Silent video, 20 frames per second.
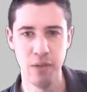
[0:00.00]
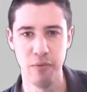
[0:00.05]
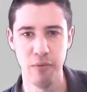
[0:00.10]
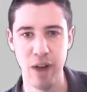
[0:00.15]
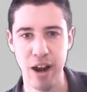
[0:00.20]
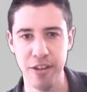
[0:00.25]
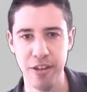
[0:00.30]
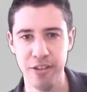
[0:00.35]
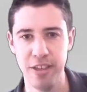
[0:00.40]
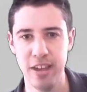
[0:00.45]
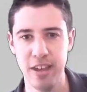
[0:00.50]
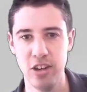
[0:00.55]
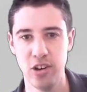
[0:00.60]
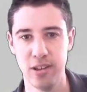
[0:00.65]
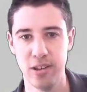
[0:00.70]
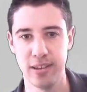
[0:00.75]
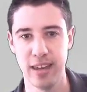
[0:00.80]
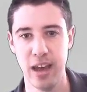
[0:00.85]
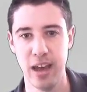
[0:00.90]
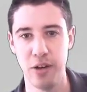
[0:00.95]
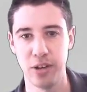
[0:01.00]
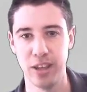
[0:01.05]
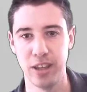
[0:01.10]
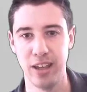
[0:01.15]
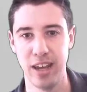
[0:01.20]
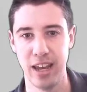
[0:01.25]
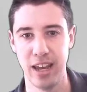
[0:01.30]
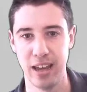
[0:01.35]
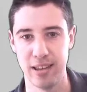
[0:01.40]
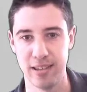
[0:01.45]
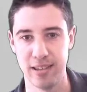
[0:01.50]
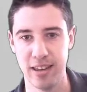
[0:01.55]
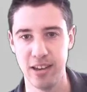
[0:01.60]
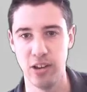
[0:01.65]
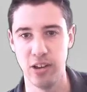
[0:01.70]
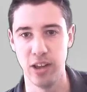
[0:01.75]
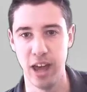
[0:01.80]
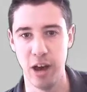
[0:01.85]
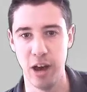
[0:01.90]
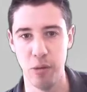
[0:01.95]
Rather than just calculating a
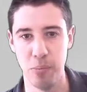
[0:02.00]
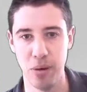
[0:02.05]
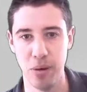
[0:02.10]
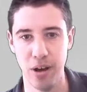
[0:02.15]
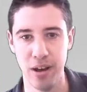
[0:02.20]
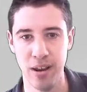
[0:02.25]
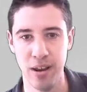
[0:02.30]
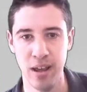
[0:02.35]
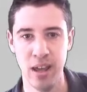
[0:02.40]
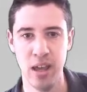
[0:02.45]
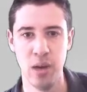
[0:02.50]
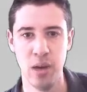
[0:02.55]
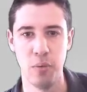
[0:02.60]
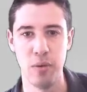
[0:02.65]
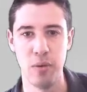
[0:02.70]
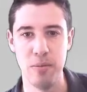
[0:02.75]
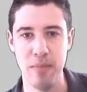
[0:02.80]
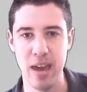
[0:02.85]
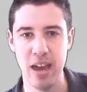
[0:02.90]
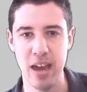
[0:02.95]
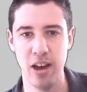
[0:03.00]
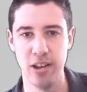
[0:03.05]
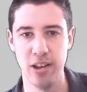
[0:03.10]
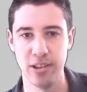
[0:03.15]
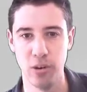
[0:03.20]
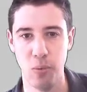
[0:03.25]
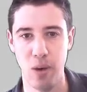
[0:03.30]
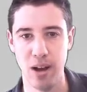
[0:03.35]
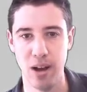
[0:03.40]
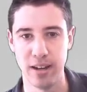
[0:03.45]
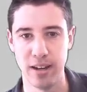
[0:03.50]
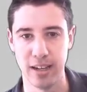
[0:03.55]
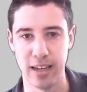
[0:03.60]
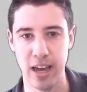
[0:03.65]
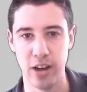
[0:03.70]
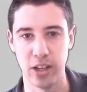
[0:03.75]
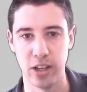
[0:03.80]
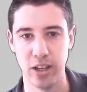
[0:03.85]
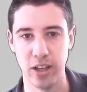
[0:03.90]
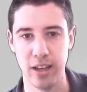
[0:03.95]
single output, we may also want to
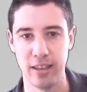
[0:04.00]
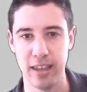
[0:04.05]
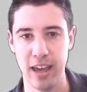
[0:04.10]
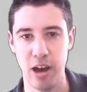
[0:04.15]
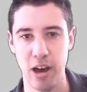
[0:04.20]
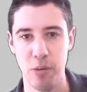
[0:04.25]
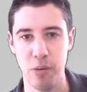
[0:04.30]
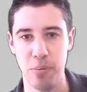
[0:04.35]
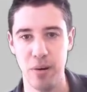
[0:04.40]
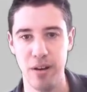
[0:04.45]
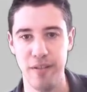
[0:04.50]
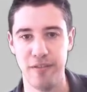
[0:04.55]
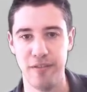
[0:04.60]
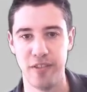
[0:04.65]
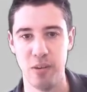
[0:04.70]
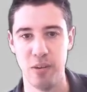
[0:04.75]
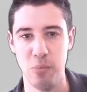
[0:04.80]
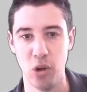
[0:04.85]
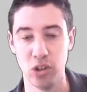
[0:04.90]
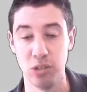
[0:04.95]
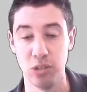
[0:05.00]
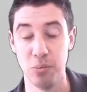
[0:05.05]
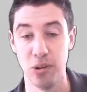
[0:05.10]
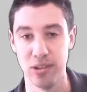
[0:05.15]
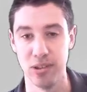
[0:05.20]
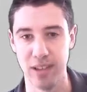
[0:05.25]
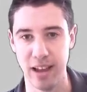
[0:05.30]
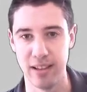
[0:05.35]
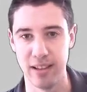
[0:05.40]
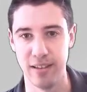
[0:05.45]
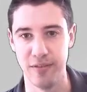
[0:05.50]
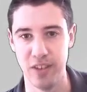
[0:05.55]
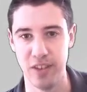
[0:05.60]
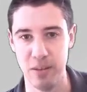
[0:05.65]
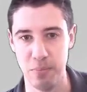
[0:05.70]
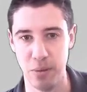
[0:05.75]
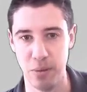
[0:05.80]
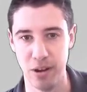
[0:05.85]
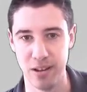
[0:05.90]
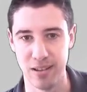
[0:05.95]
calculate the output for multiple sets of
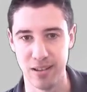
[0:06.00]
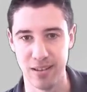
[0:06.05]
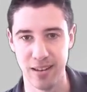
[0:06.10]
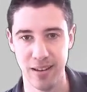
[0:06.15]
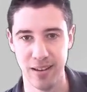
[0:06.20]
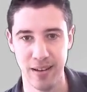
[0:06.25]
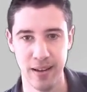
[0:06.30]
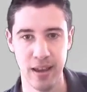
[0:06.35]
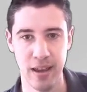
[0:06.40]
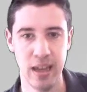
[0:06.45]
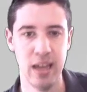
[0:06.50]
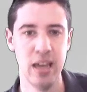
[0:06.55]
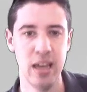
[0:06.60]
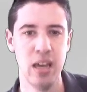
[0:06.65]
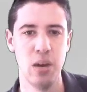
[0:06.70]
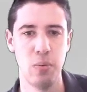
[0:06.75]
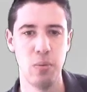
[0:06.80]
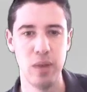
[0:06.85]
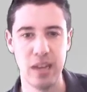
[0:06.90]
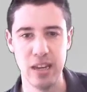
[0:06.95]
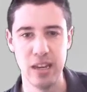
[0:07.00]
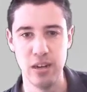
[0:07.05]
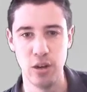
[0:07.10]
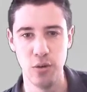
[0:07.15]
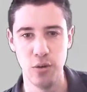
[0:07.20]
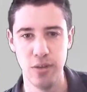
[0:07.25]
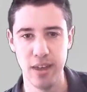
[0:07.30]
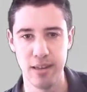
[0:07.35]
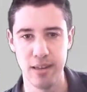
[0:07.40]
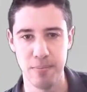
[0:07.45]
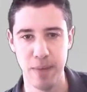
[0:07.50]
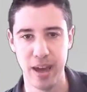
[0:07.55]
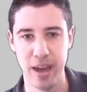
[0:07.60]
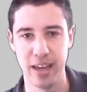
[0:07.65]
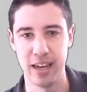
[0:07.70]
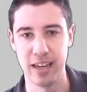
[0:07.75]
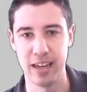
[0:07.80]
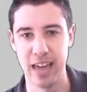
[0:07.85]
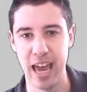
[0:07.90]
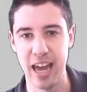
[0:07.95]
inputs. We can do this by
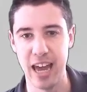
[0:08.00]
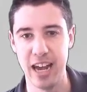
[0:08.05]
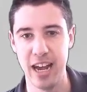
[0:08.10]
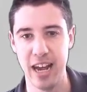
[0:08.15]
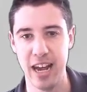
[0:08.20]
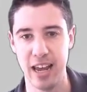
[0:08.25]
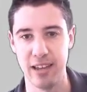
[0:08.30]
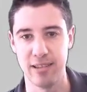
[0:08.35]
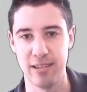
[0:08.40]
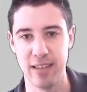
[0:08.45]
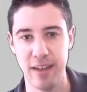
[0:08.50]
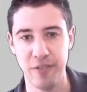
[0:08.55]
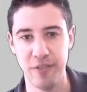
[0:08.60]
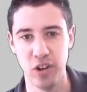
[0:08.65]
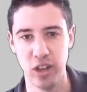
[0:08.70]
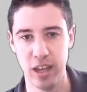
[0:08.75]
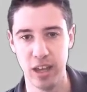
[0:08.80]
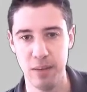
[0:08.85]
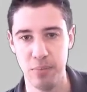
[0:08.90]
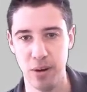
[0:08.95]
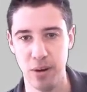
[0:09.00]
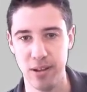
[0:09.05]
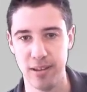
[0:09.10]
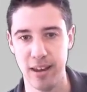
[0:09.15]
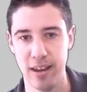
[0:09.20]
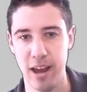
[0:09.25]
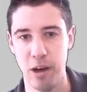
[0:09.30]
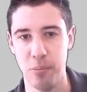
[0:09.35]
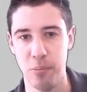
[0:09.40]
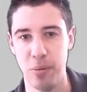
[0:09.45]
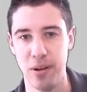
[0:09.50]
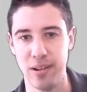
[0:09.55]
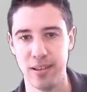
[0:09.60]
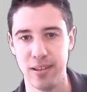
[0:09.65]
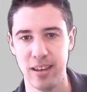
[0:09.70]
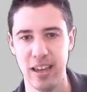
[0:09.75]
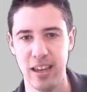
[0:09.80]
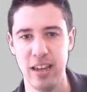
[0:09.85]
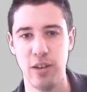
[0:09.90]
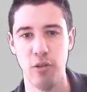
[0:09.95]
concatenating several inputs and
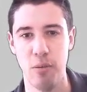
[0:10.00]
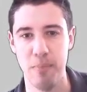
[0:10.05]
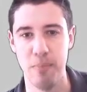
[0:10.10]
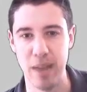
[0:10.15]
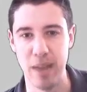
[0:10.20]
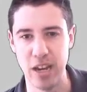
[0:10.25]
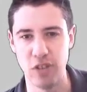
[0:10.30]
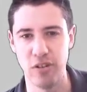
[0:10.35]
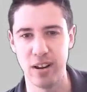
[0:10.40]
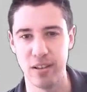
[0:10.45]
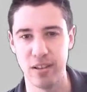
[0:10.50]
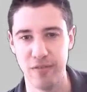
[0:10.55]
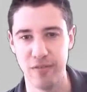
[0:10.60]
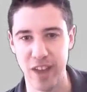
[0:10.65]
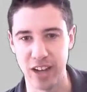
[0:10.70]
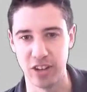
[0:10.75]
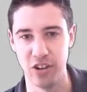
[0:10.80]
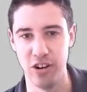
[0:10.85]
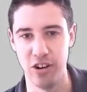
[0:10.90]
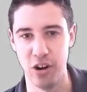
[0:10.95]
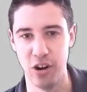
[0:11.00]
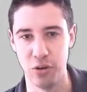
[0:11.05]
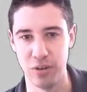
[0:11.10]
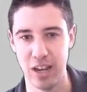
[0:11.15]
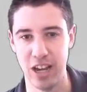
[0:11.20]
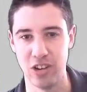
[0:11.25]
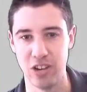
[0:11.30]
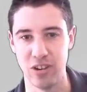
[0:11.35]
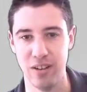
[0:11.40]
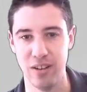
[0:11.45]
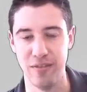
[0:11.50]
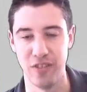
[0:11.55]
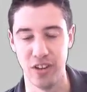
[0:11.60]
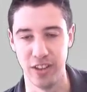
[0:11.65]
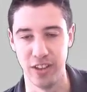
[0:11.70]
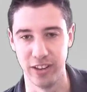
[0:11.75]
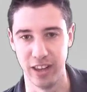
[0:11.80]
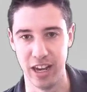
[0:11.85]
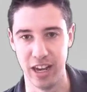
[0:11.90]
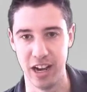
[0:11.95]
outputs into a matrix vector notation for
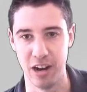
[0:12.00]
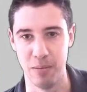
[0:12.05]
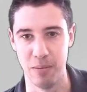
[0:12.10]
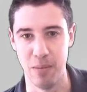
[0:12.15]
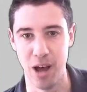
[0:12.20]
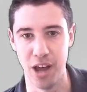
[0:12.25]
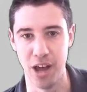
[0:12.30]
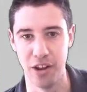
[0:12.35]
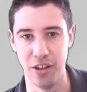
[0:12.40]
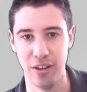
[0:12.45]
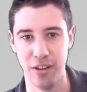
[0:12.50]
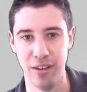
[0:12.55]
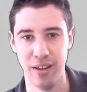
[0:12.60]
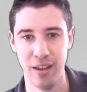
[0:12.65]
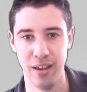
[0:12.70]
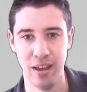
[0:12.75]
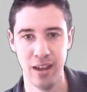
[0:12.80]
the linear model.